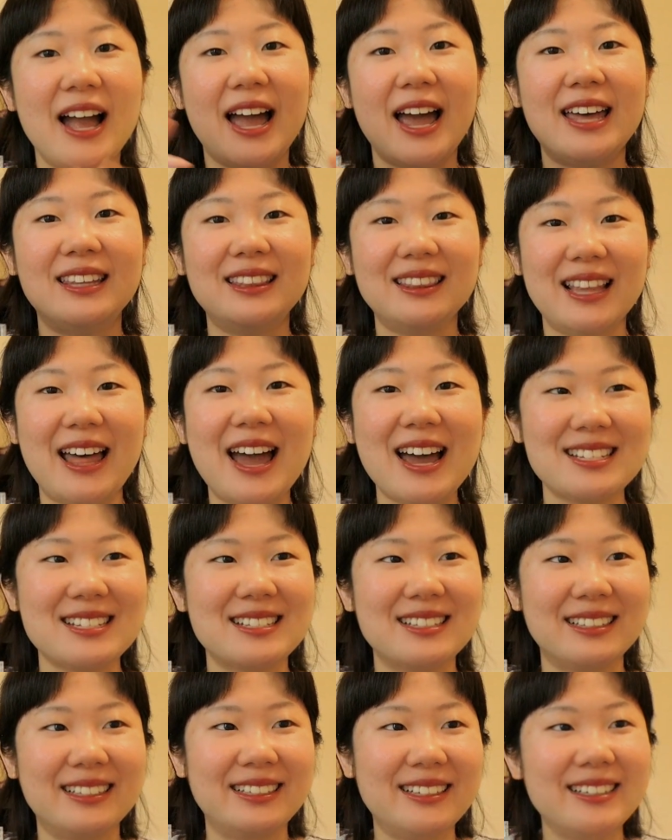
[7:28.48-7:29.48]
And
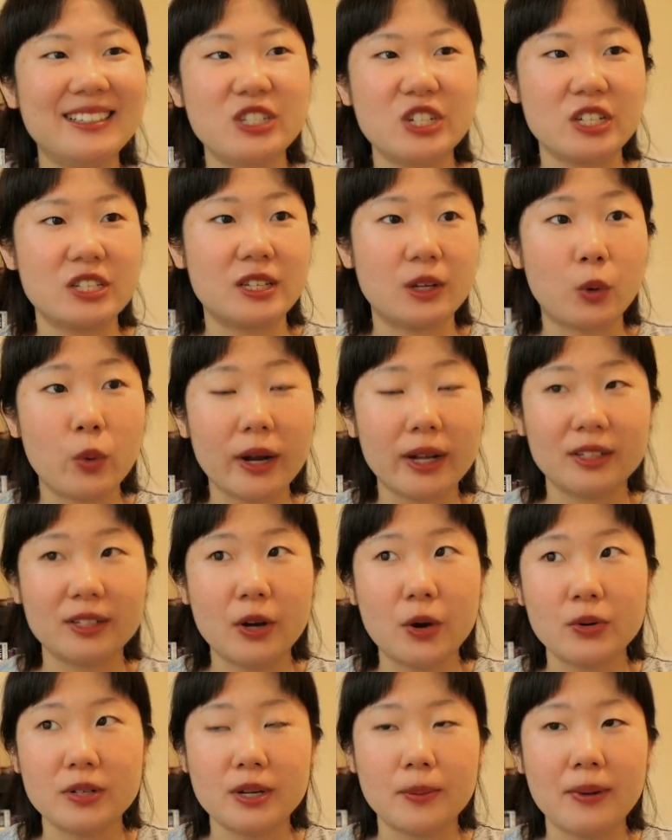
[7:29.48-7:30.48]
lastly, just a quick
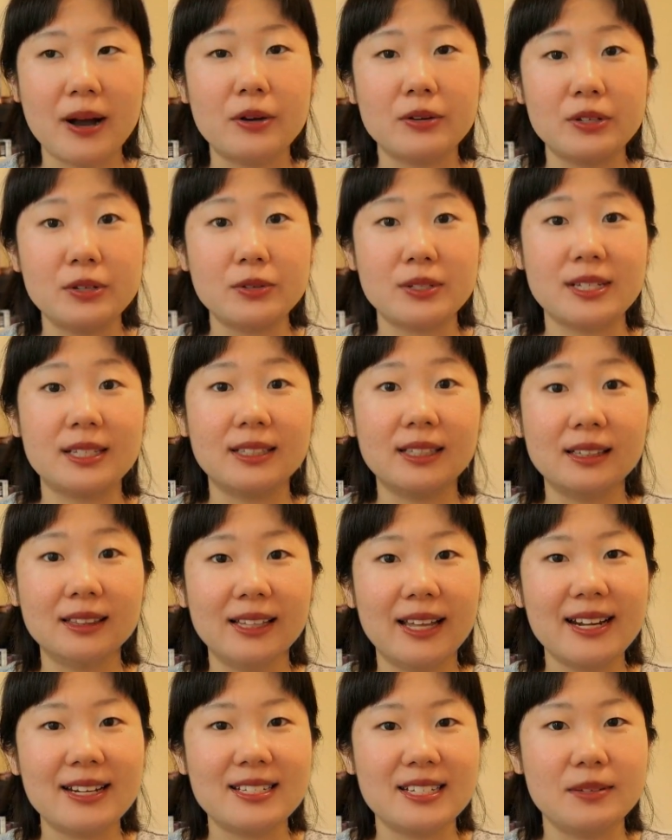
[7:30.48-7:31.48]
note about using the
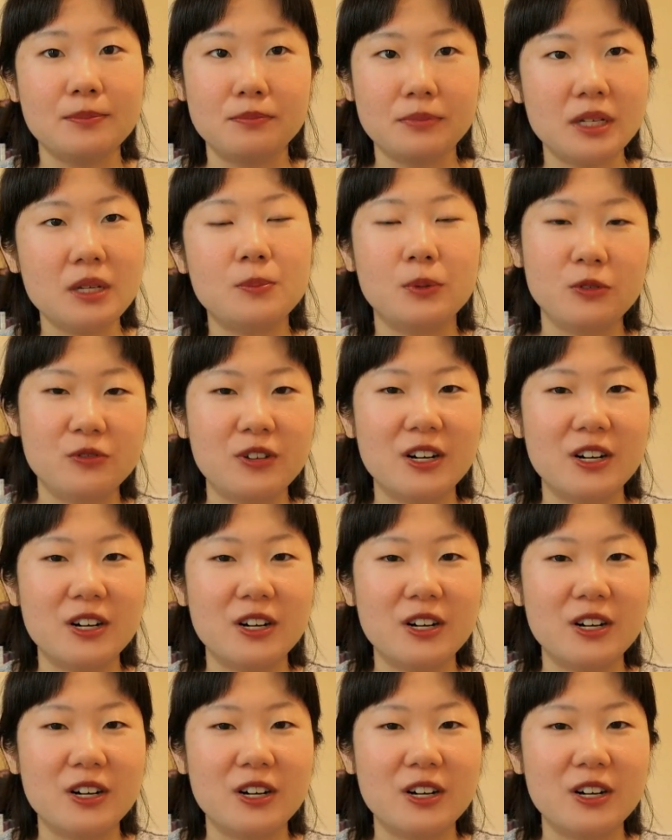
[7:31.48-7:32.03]
LinkedIn people